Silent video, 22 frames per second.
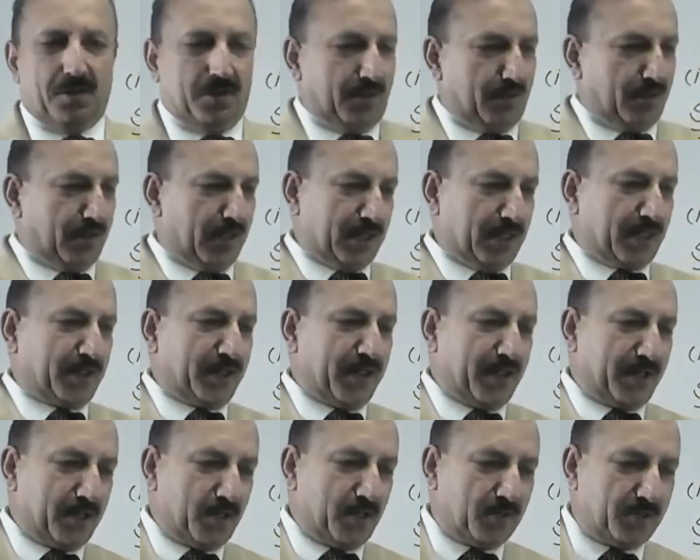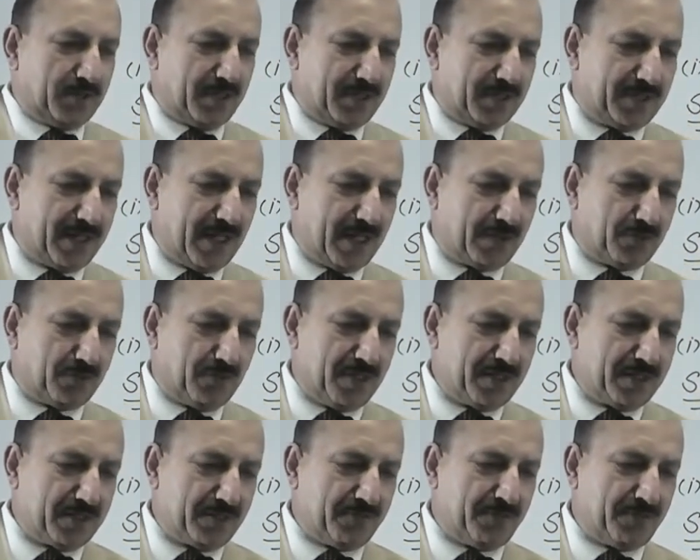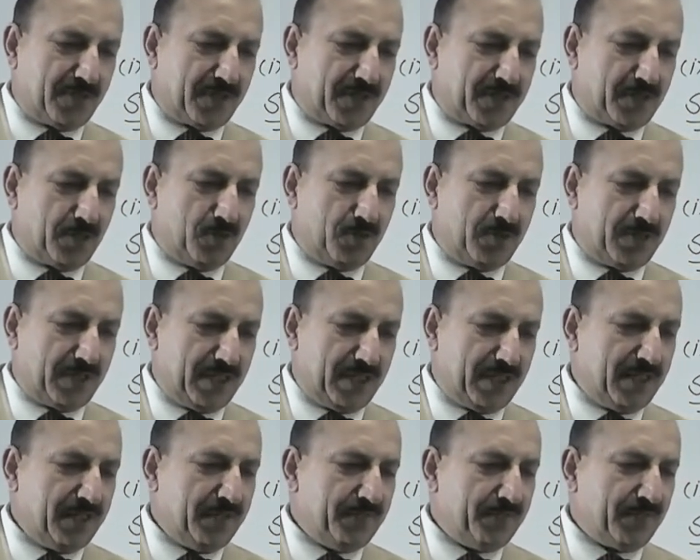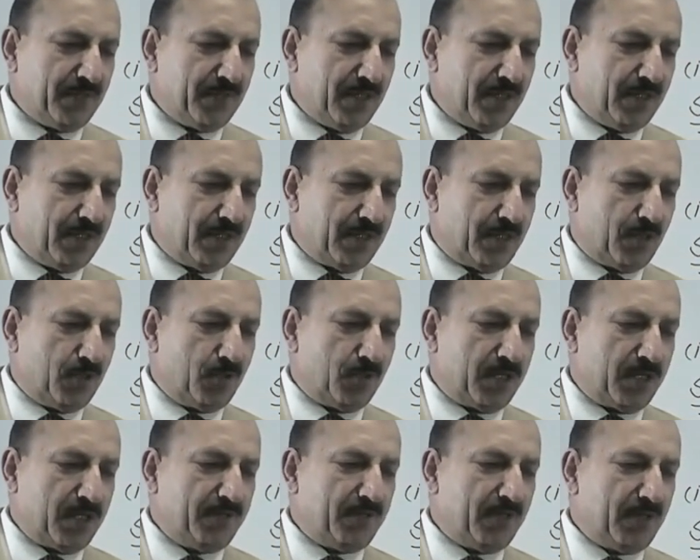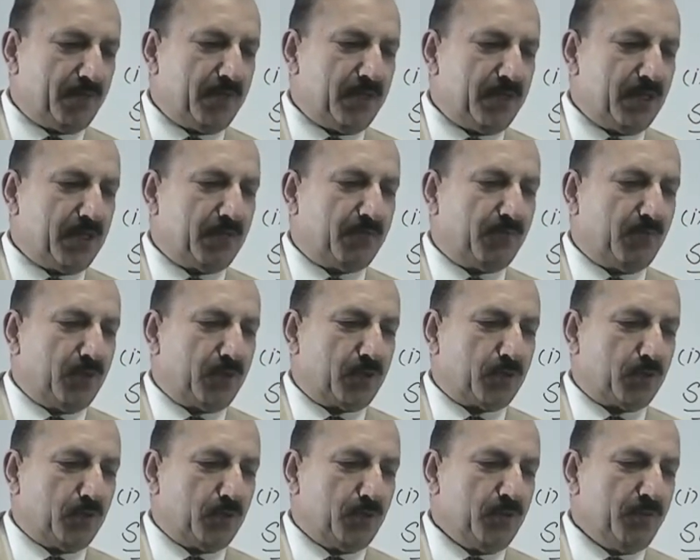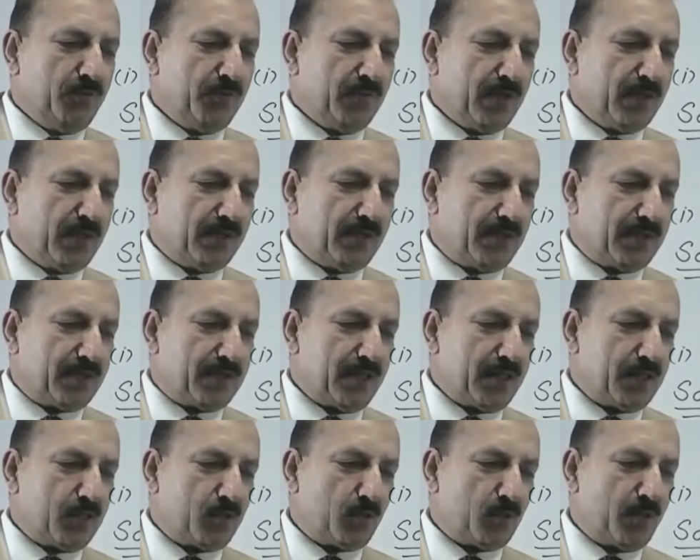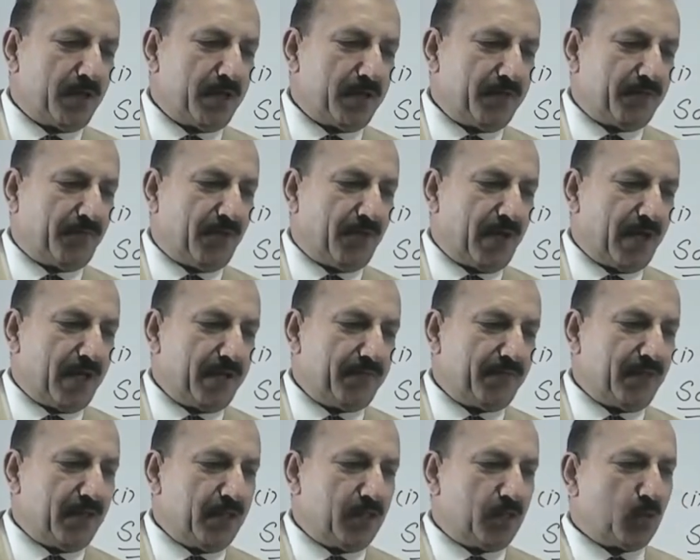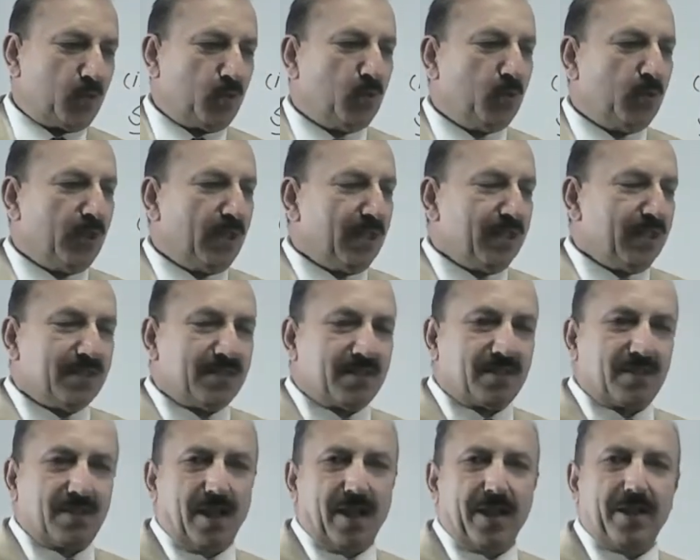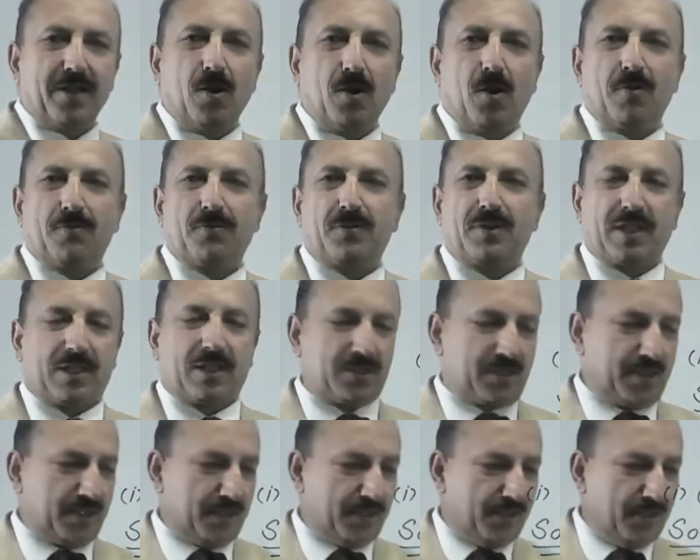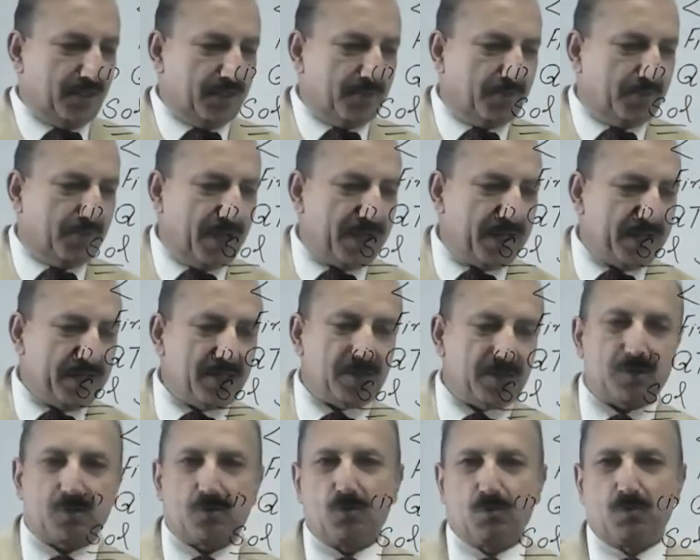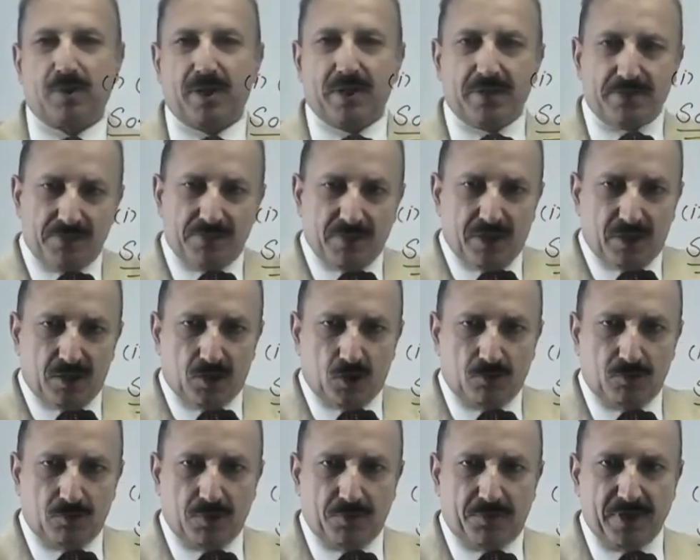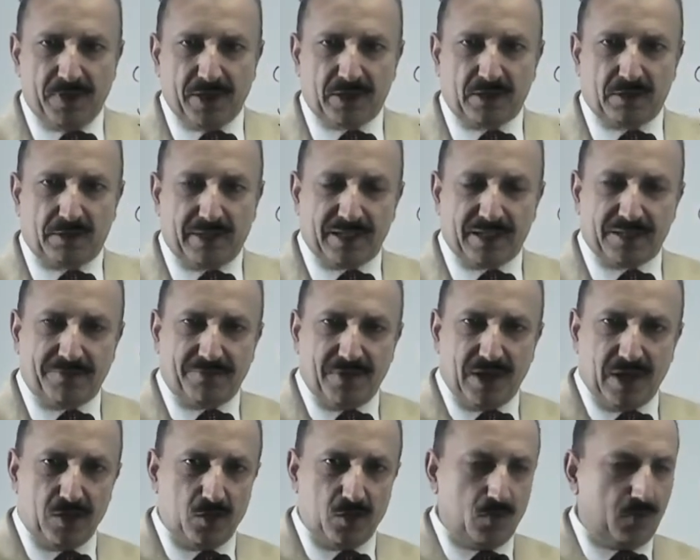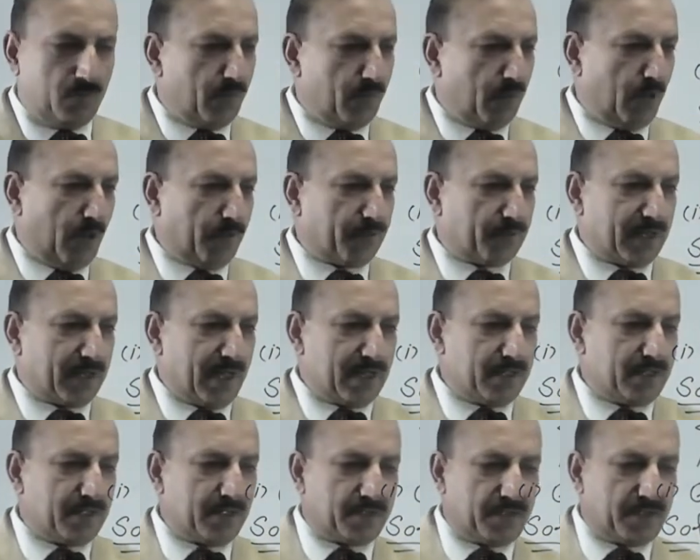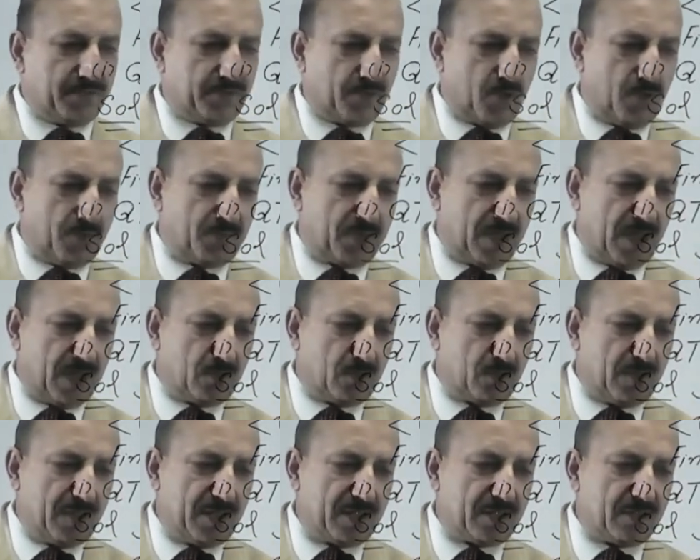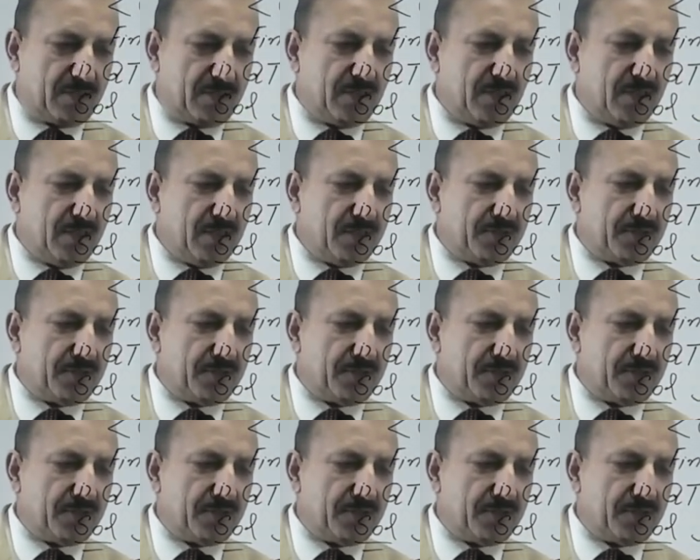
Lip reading: Let's carry on this calculation for QT. QT will be equal to, this is 25 into sine of 60. My dear student, you will get the value of sine 60 from calculator.